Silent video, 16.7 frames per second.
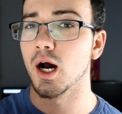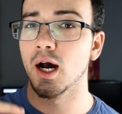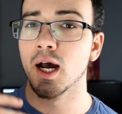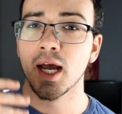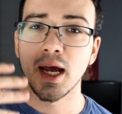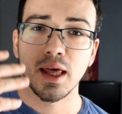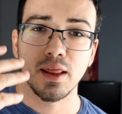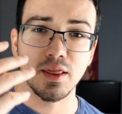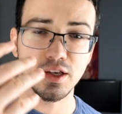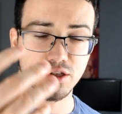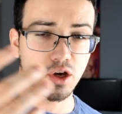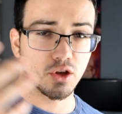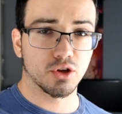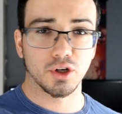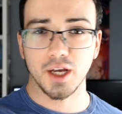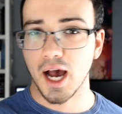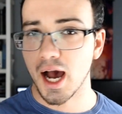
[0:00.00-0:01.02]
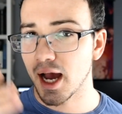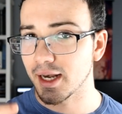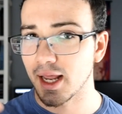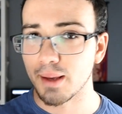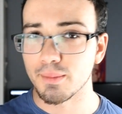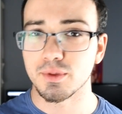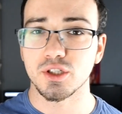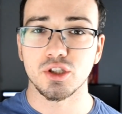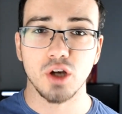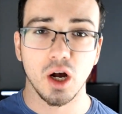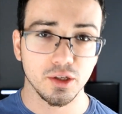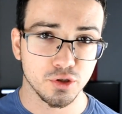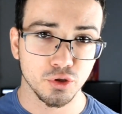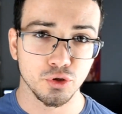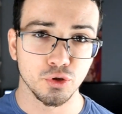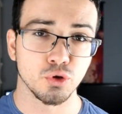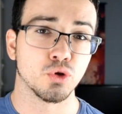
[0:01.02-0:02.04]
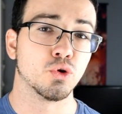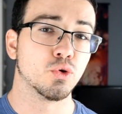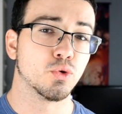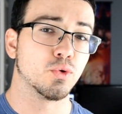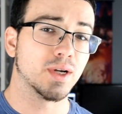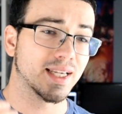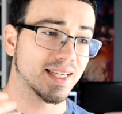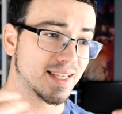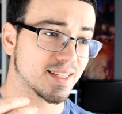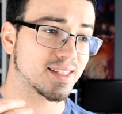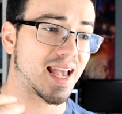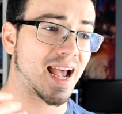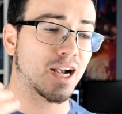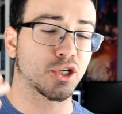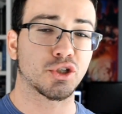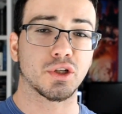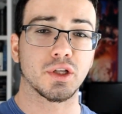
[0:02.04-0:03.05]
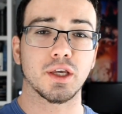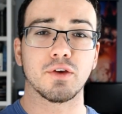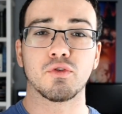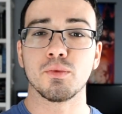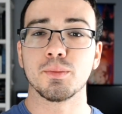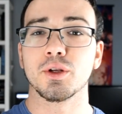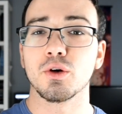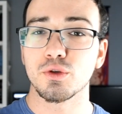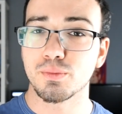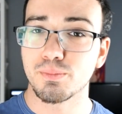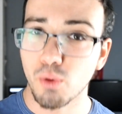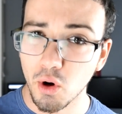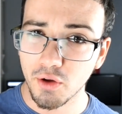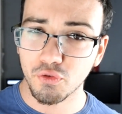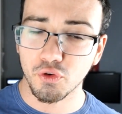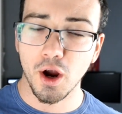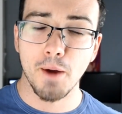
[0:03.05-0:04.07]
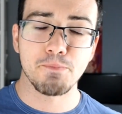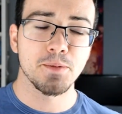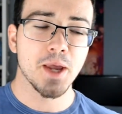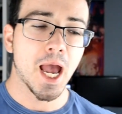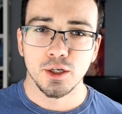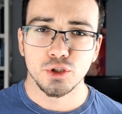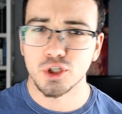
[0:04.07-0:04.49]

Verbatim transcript: uh, this other guy named Satoru, who is actually Fumino's boyfriend.